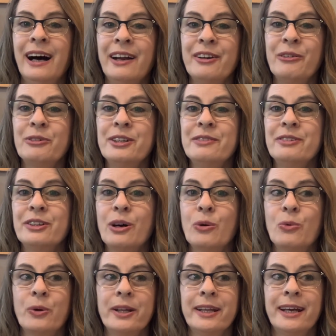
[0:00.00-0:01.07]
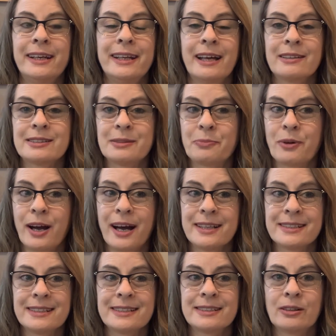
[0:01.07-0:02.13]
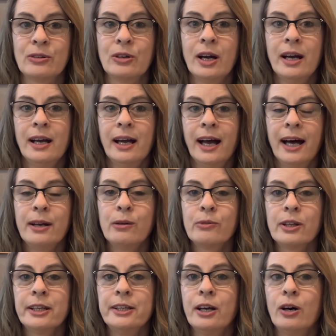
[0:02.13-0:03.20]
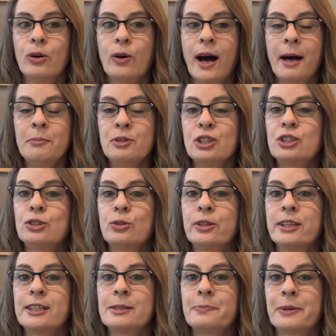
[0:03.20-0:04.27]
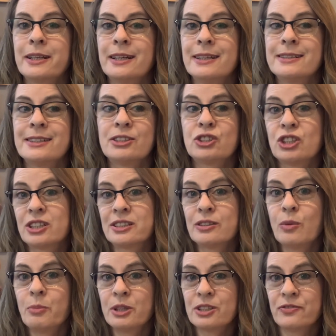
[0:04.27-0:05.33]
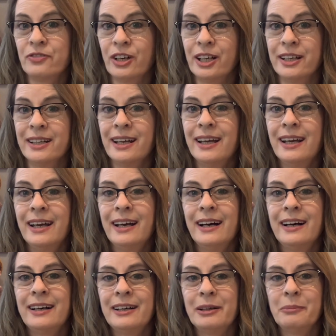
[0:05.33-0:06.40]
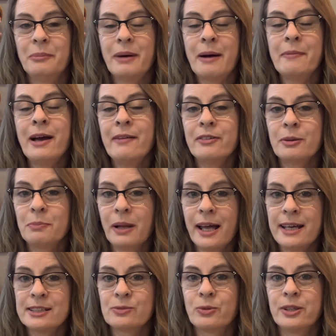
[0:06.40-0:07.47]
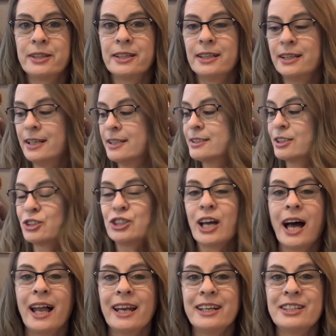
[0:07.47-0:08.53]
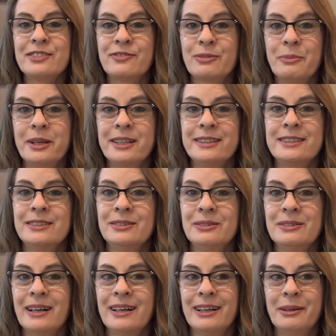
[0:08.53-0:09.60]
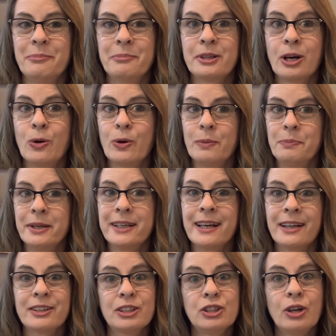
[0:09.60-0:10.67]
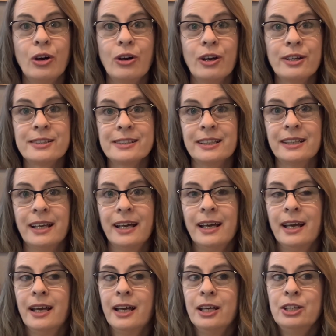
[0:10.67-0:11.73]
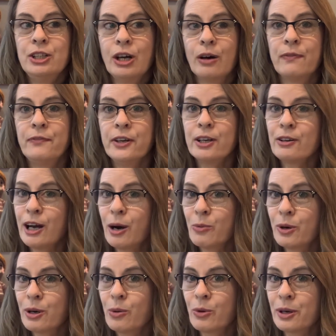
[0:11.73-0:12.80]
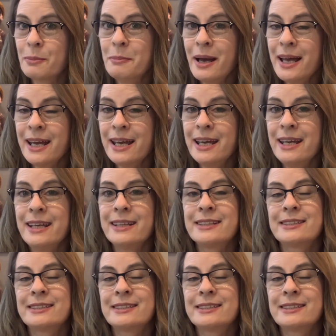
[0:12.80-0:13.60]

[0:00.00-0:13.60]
I don't even know when they announce the prizes, so I don't really know. I'm just doing this because it's just so much fun. Um, I'm having a blast with it. It's a challenge for me to um, go and pick out the yarns and you know, figure out what I want to make.